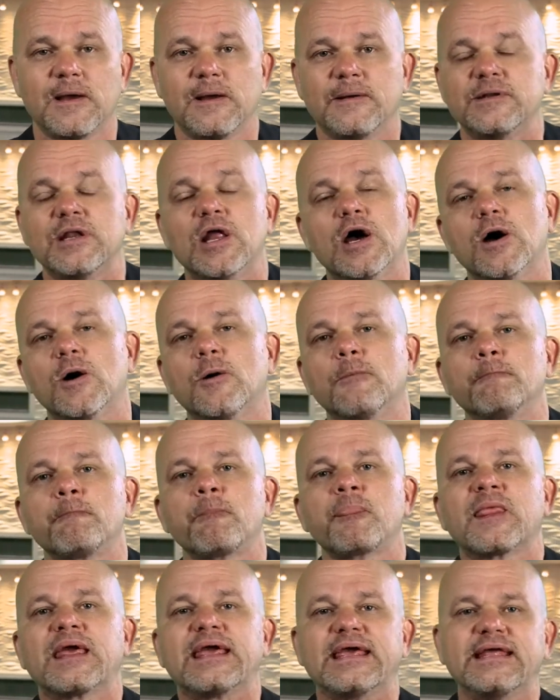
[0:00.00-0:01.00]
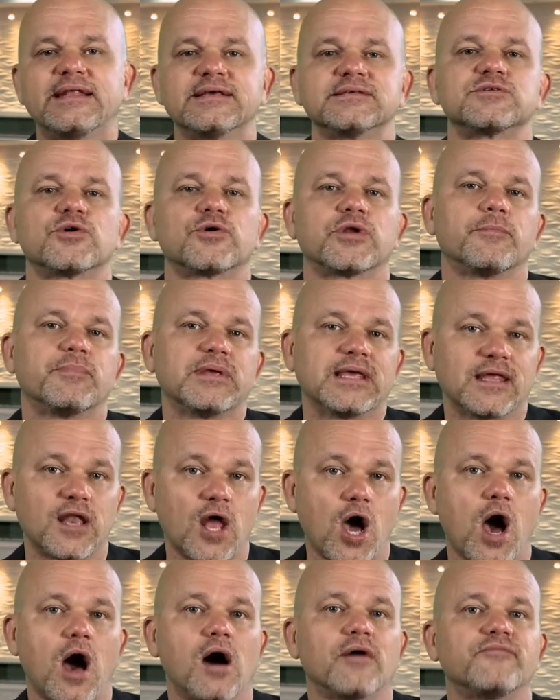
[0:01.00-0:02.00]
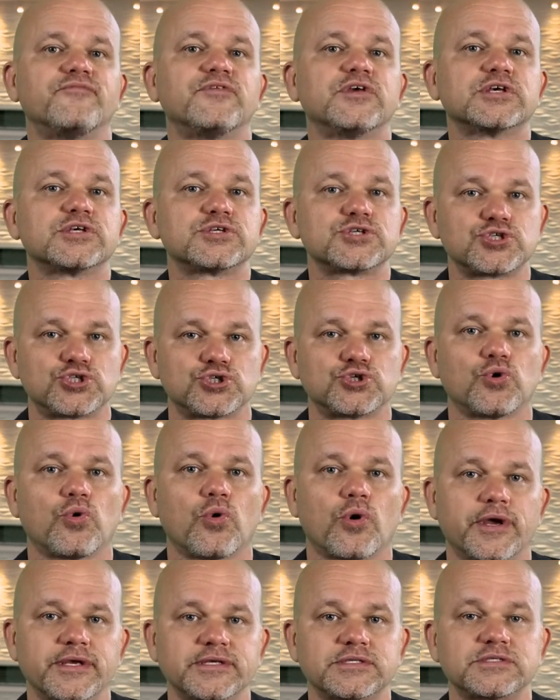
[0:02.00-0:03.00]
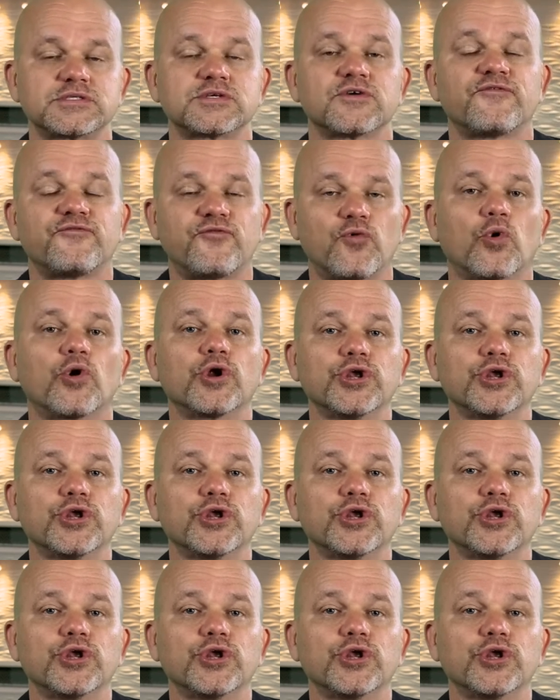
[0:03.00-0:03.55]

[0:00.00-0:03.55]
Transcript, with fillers: No, it is going to be an obvious choice for